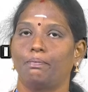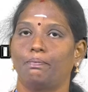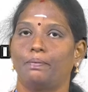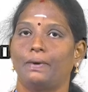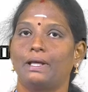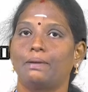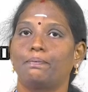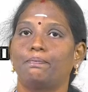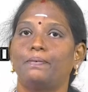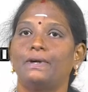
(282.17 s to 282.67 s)

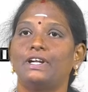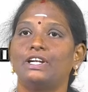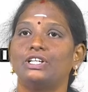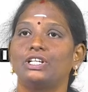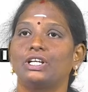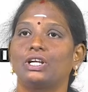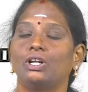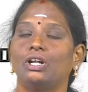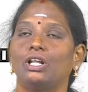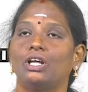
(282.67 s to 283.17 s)

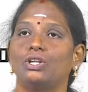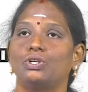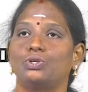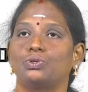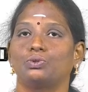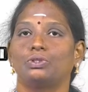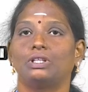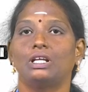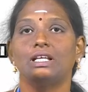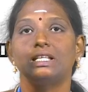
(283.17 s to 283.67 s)
perpendicular
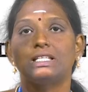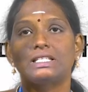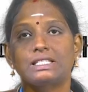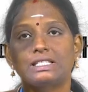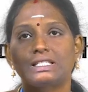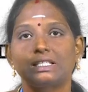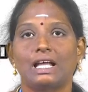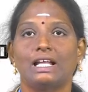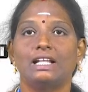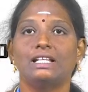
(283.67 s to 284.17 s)
to
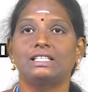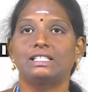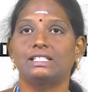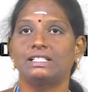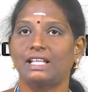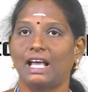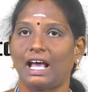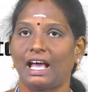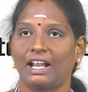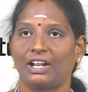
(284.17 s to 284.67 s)
the sun's
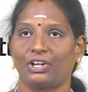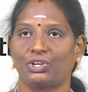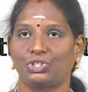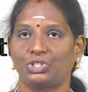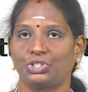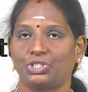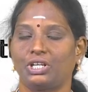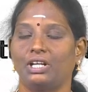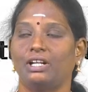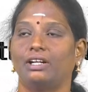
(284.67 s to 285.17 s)

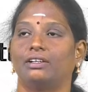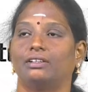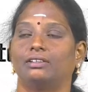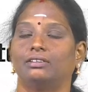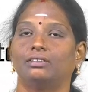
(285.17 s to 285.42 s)
direction